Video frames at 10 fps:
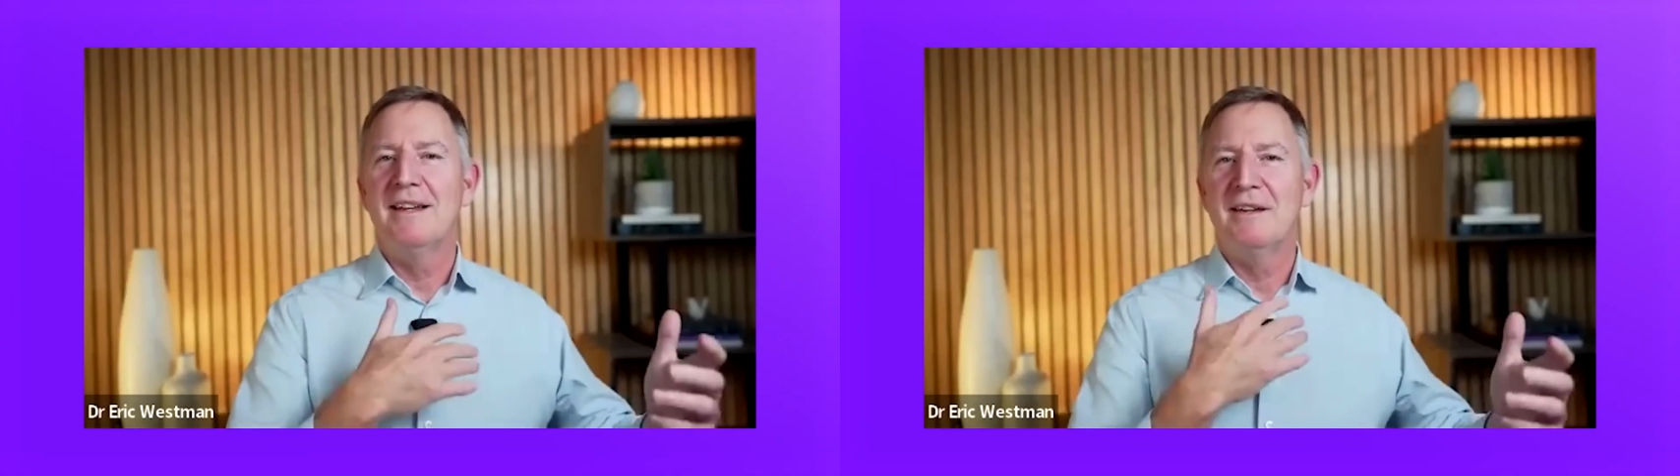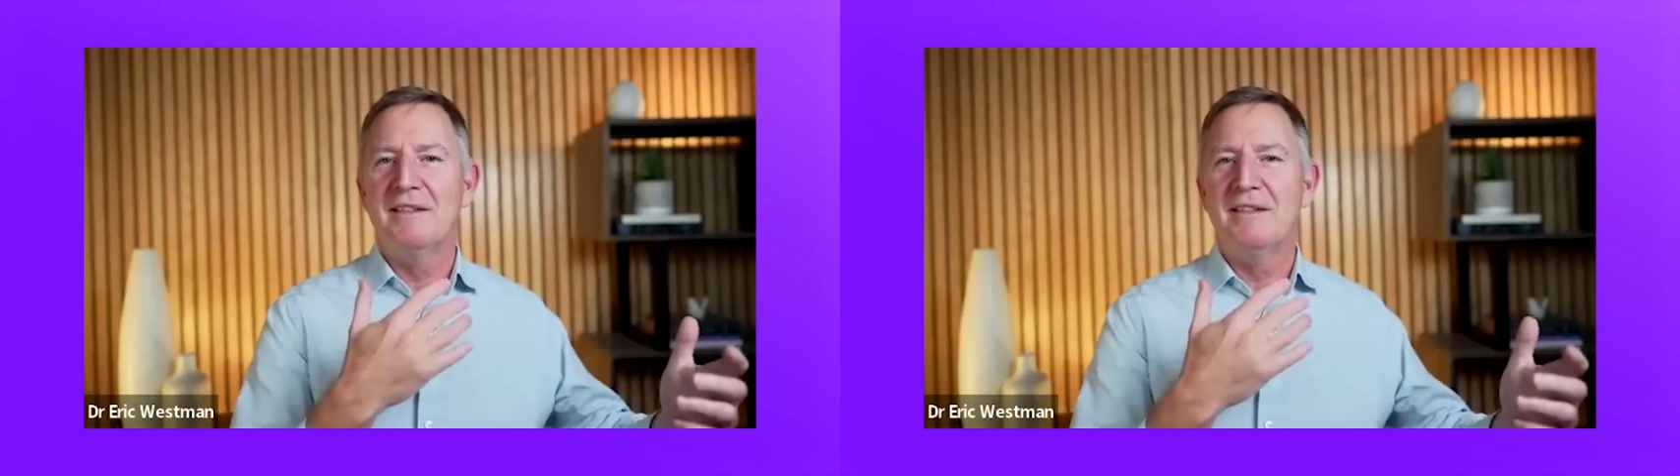
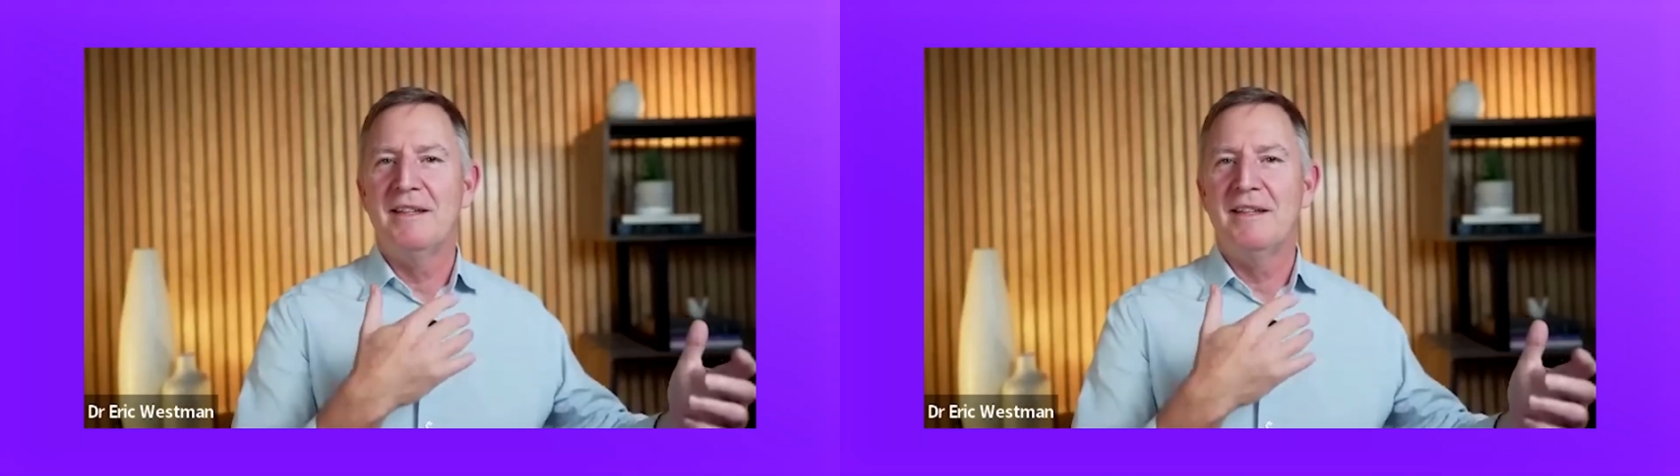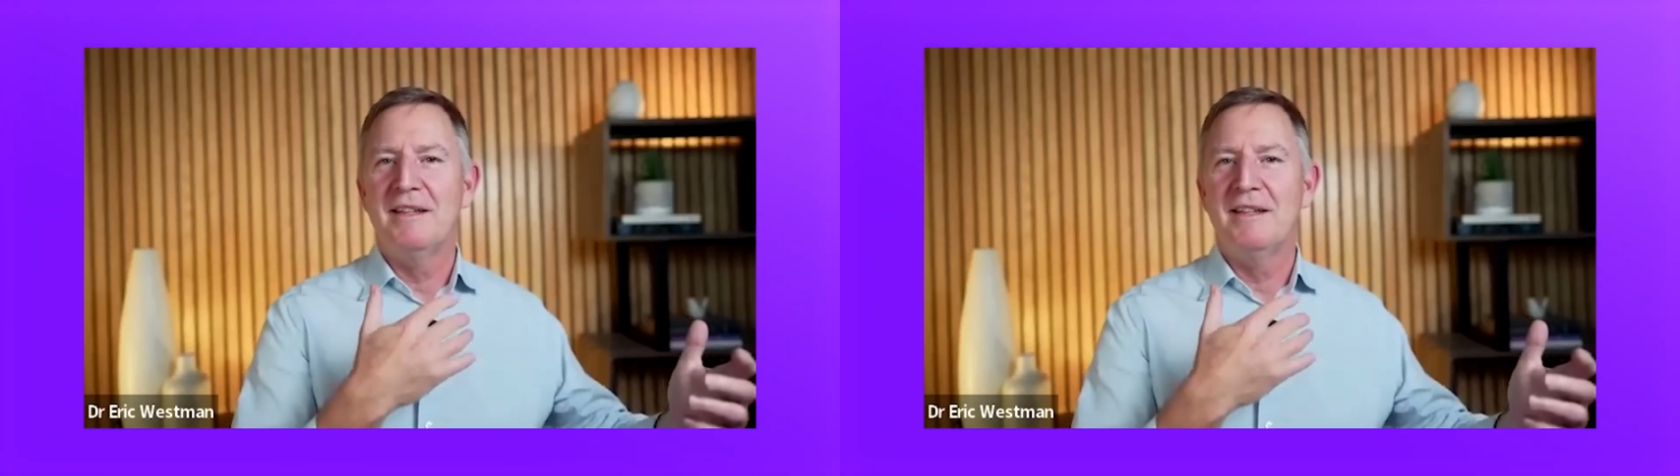
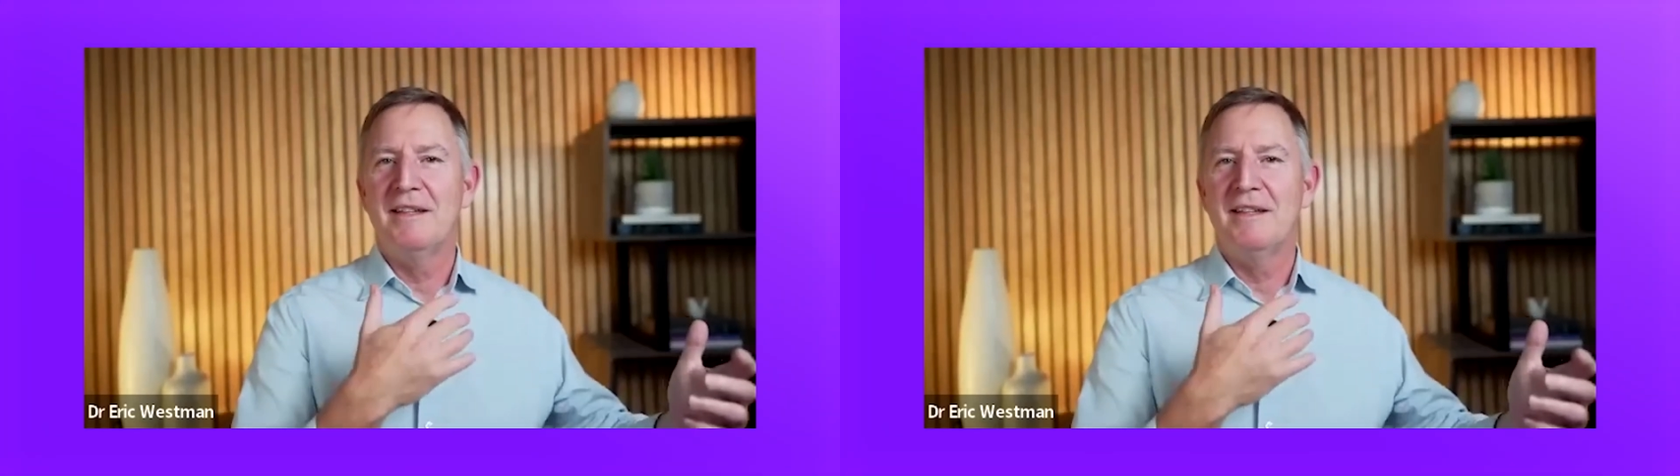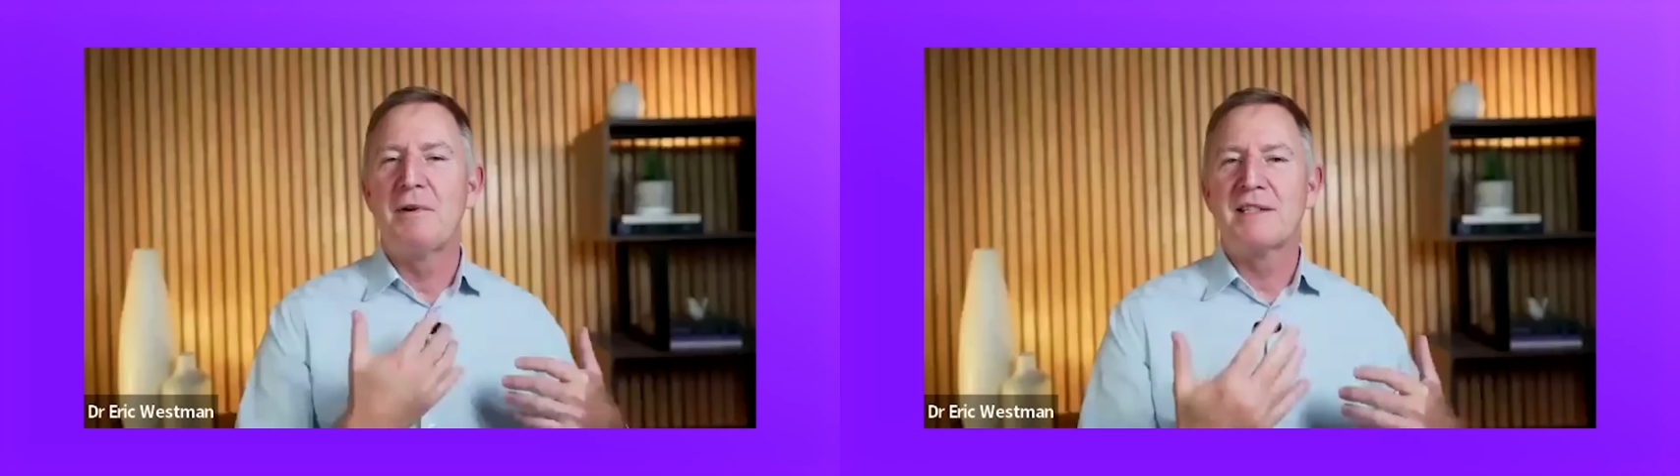
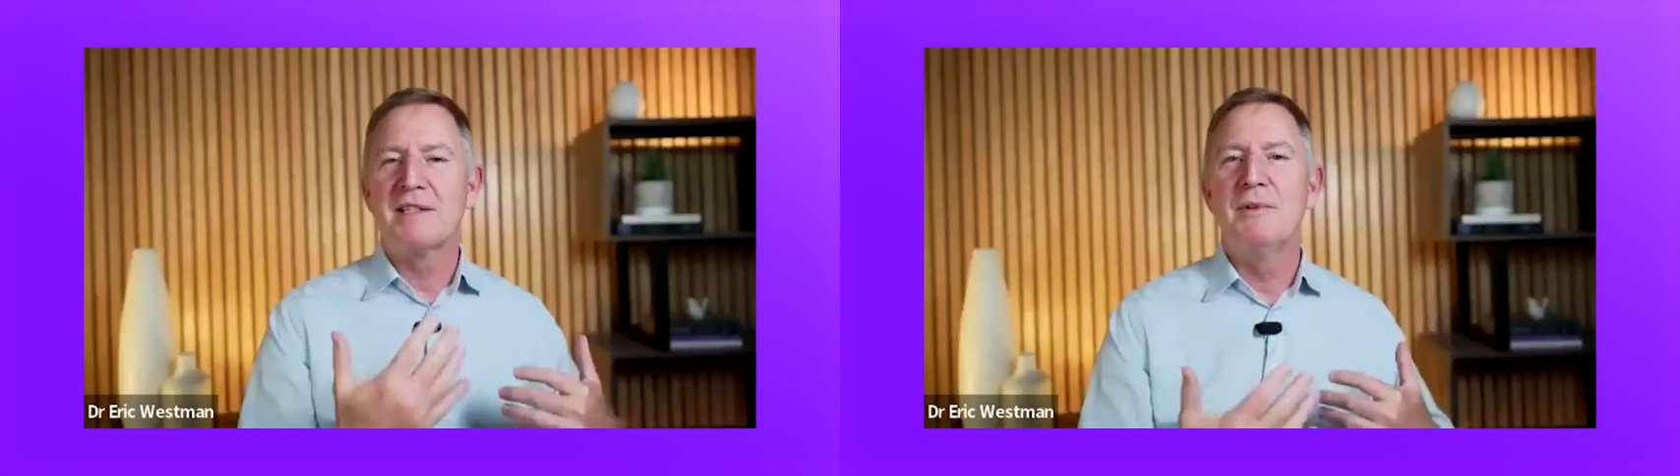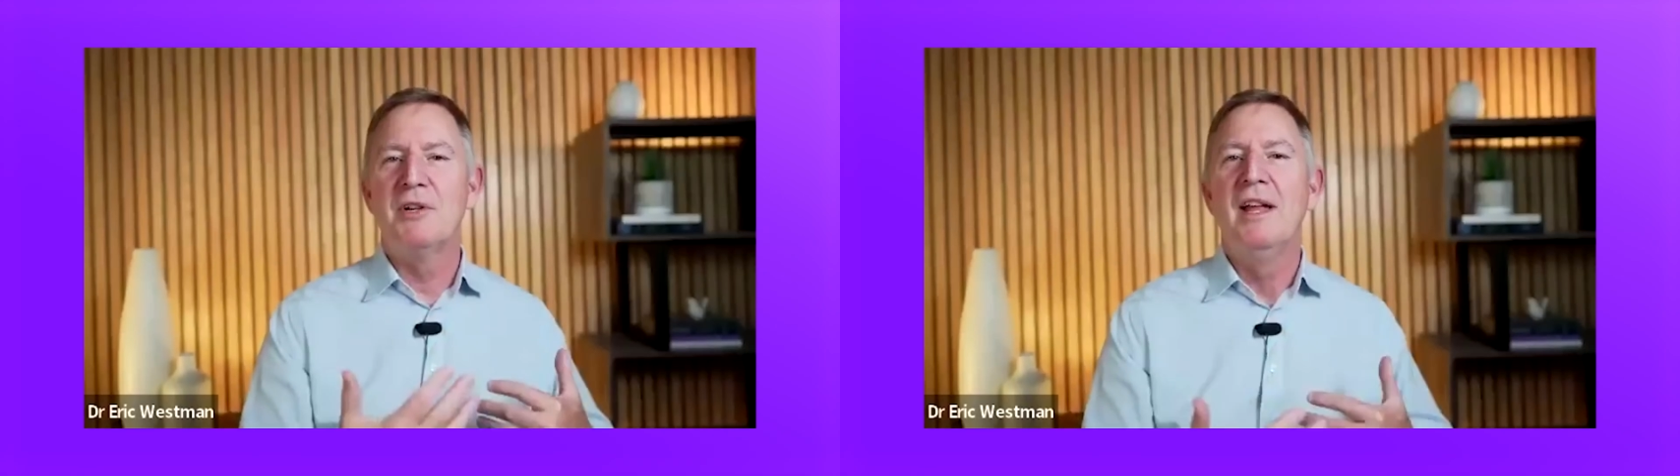the
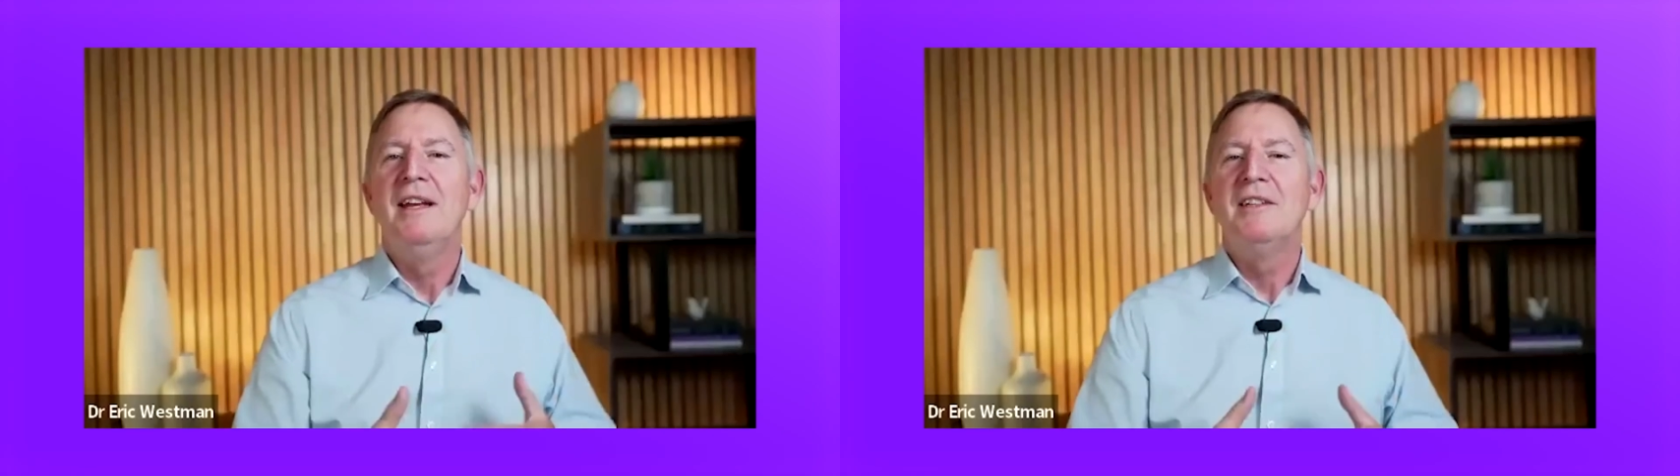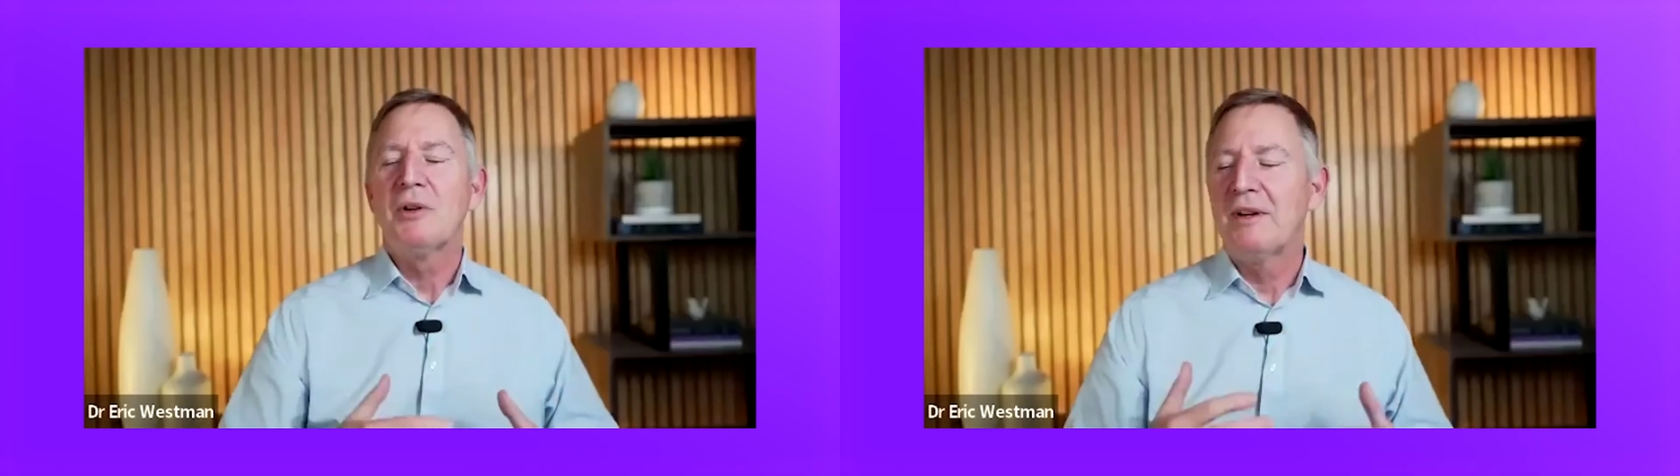breast milk?